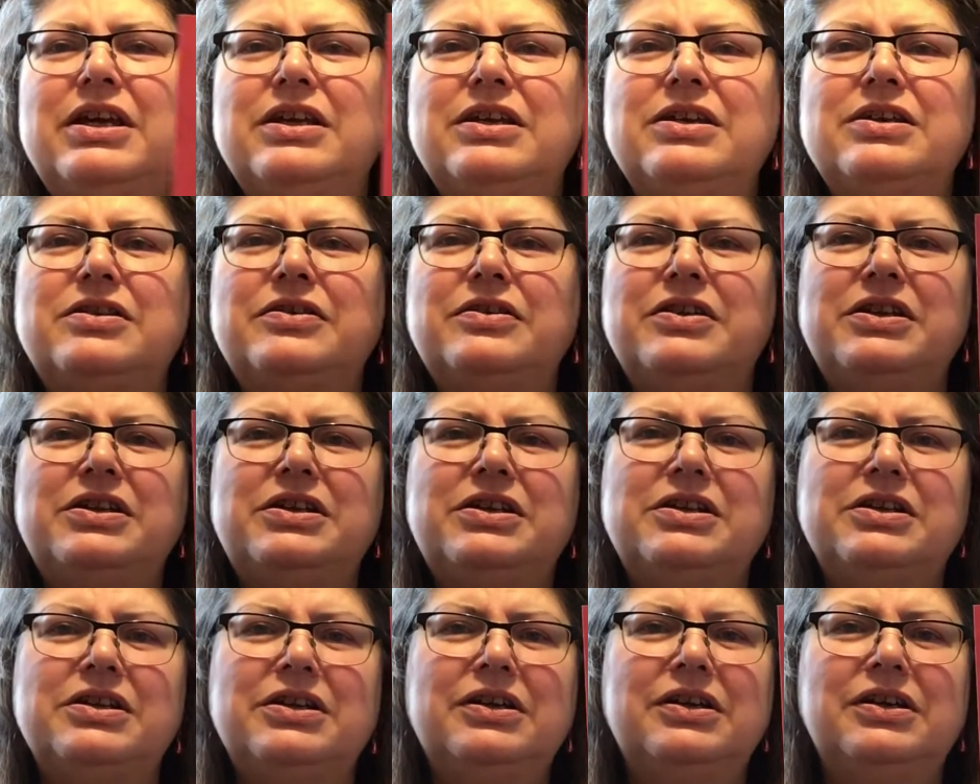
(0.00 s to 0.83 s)
So this is
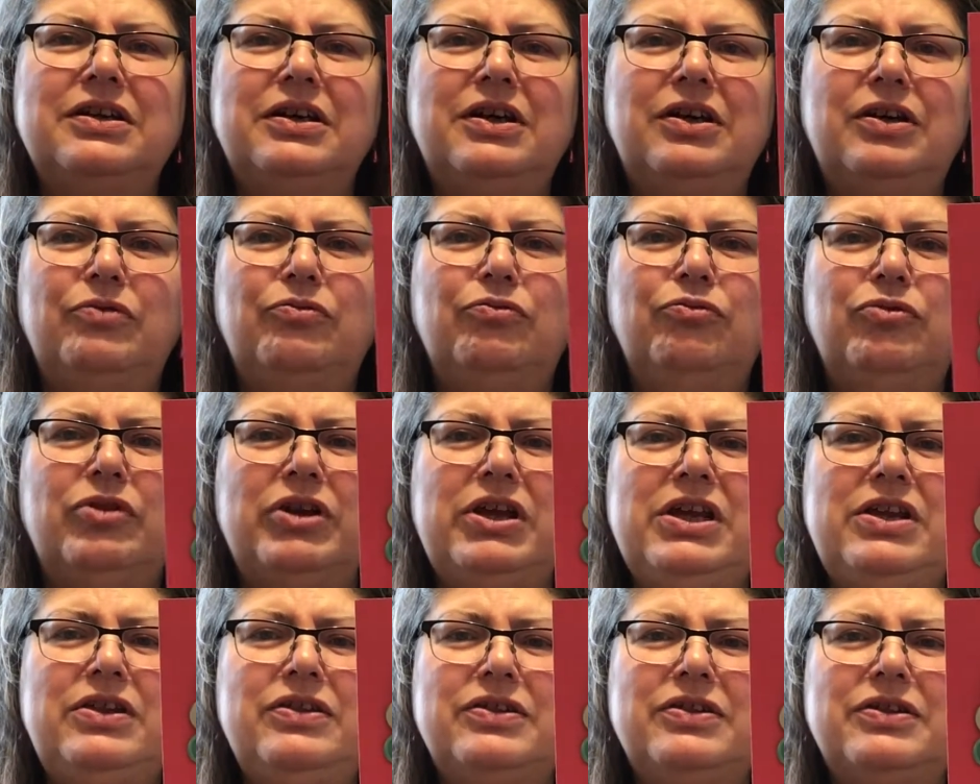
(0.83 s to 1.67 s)
a
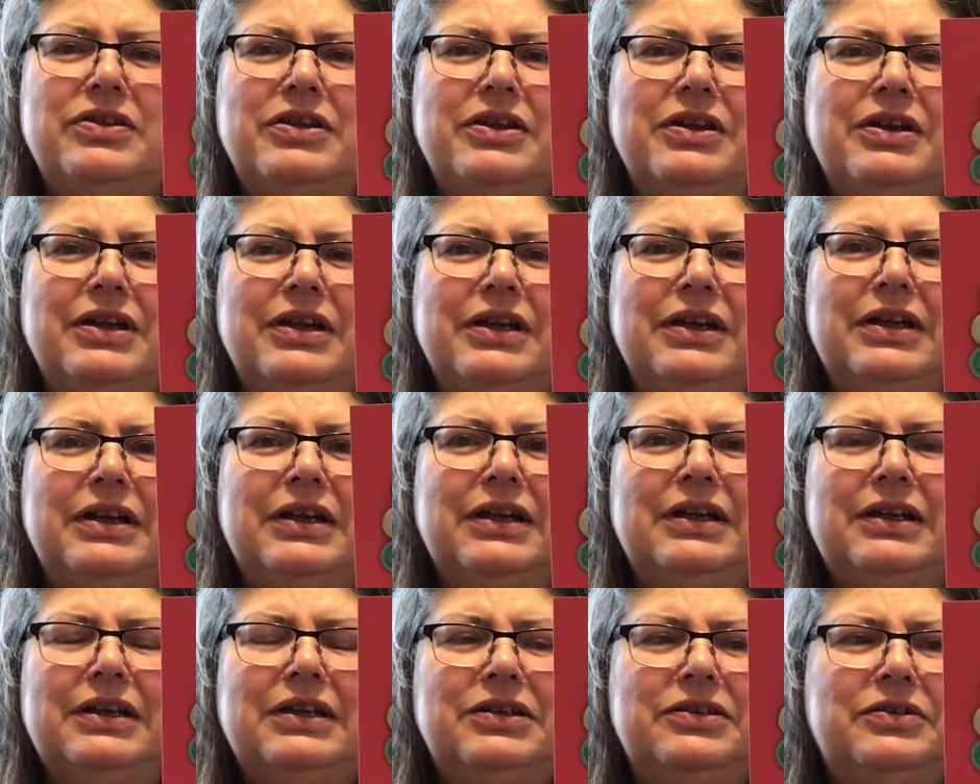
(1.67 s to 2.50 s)
wreath.
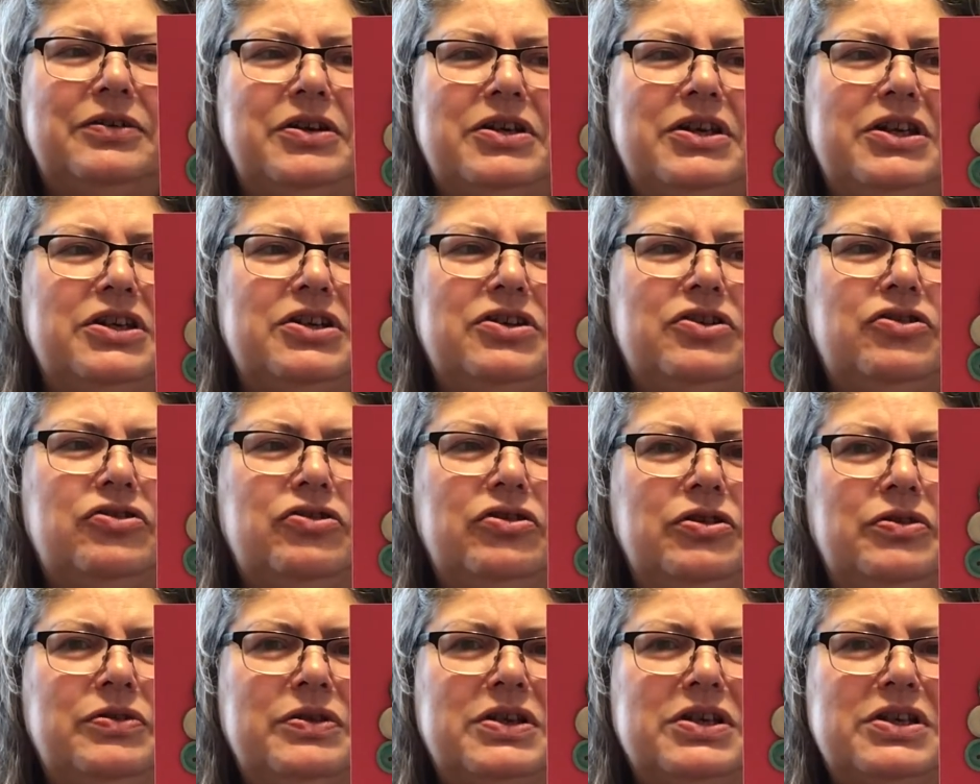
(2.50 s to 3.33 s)
So I just
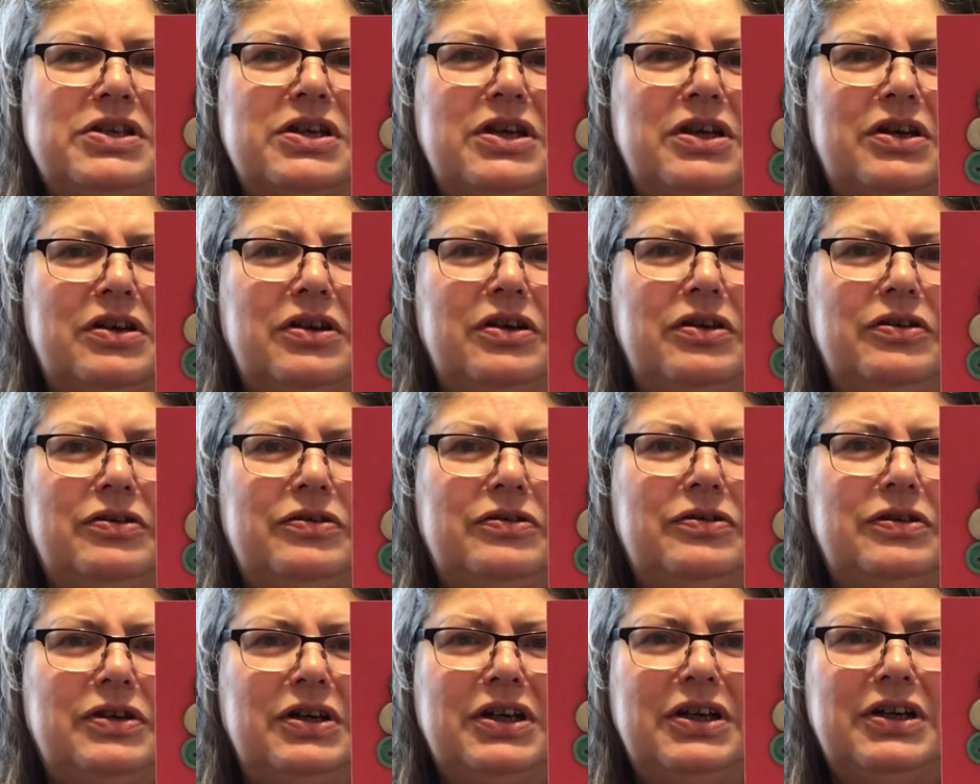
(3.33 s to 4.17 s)
drew a
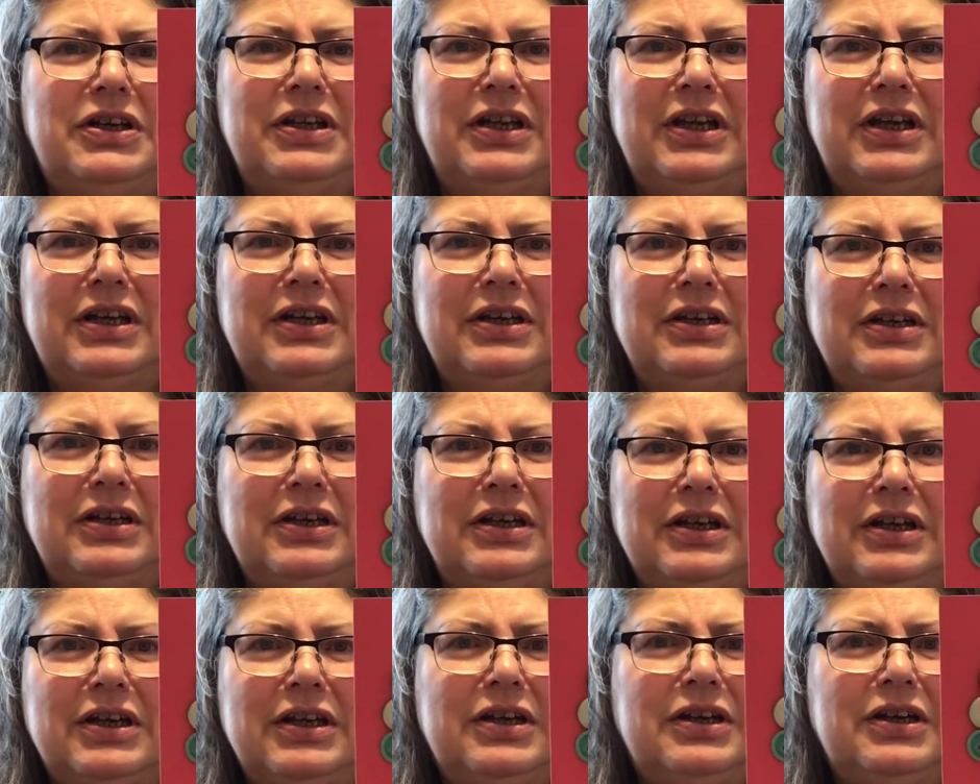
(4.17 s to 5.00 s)
circle and then
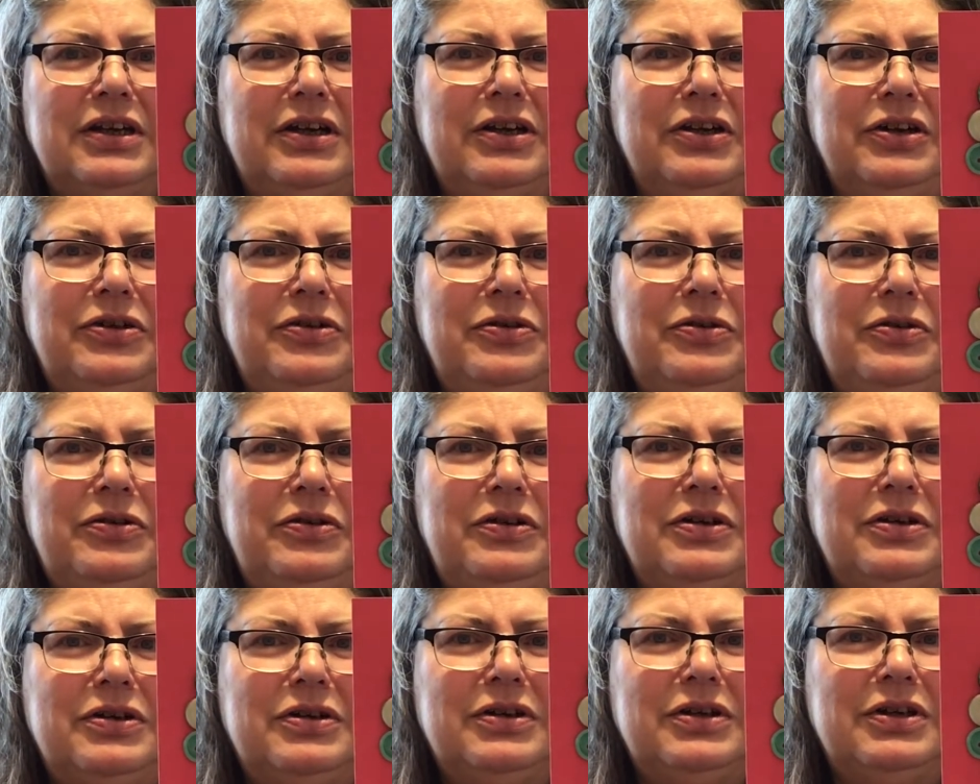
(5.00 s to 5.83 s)
glued
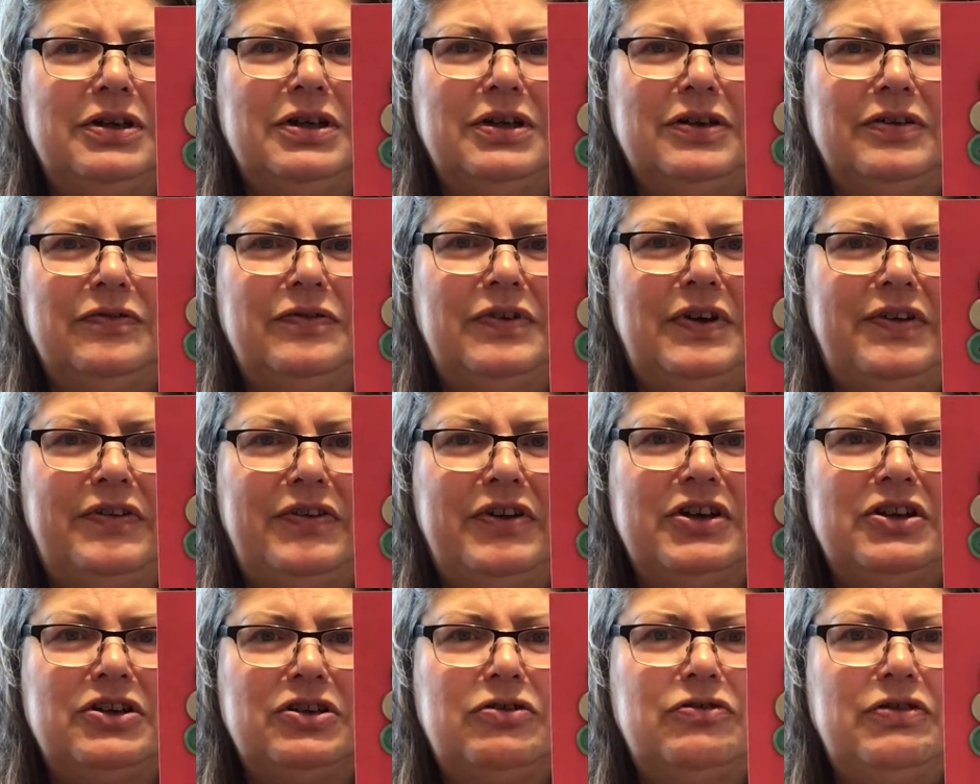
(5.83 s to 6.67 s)

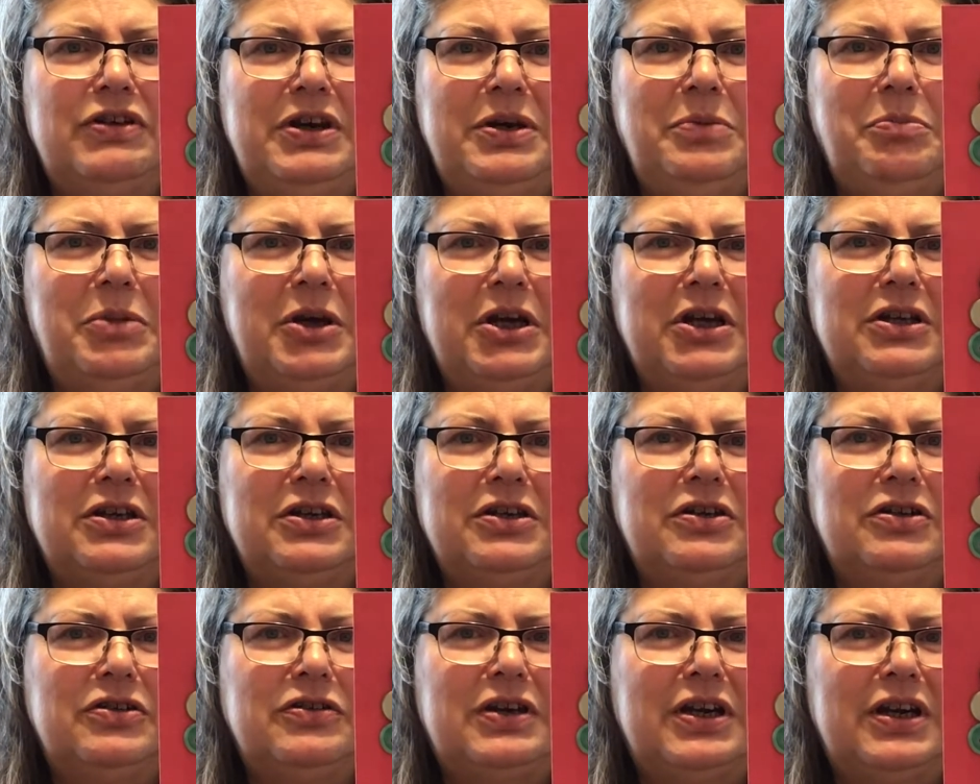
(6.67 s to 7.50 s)
various green
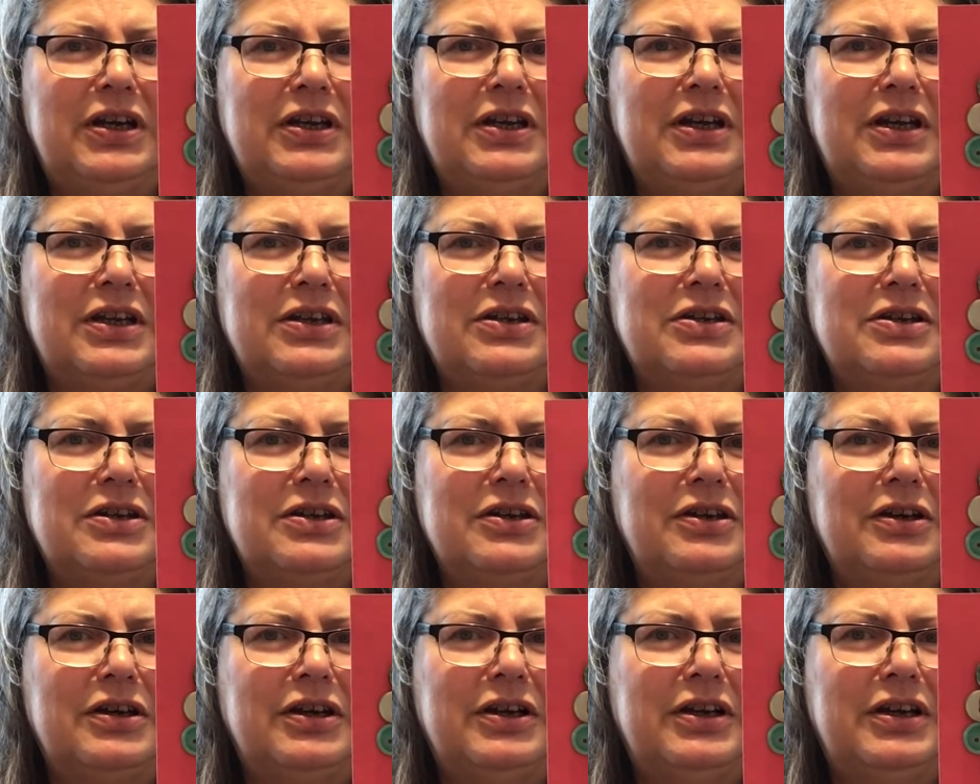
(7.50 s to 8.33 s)
buttons around that
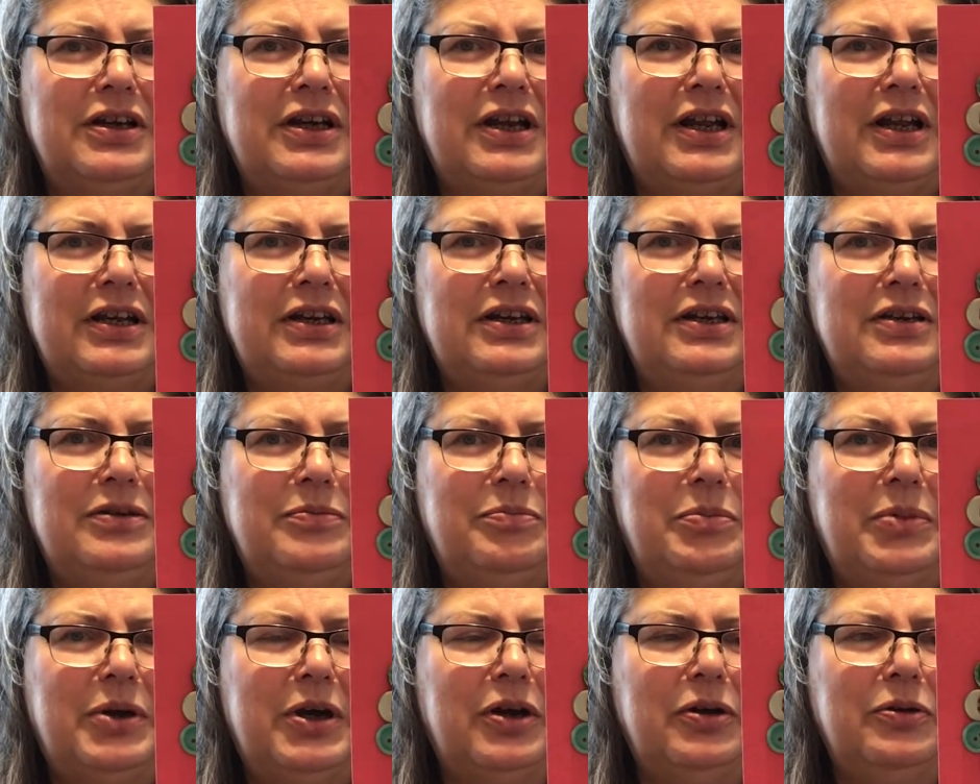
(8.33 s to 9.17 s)
circle and added
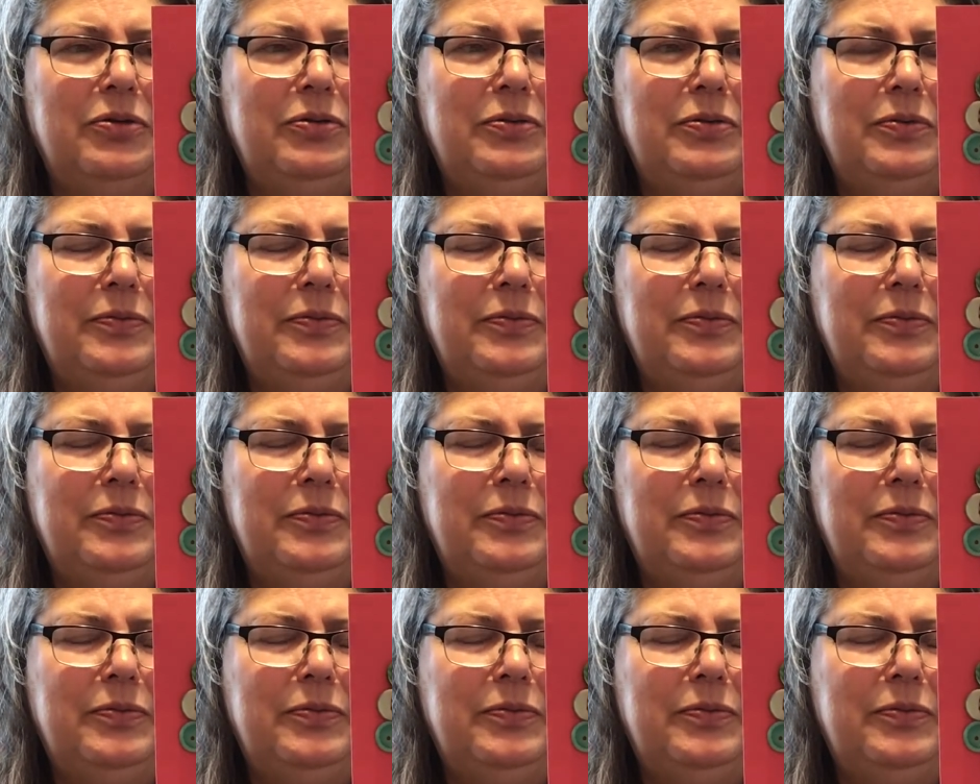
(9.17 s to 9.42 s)
a bow.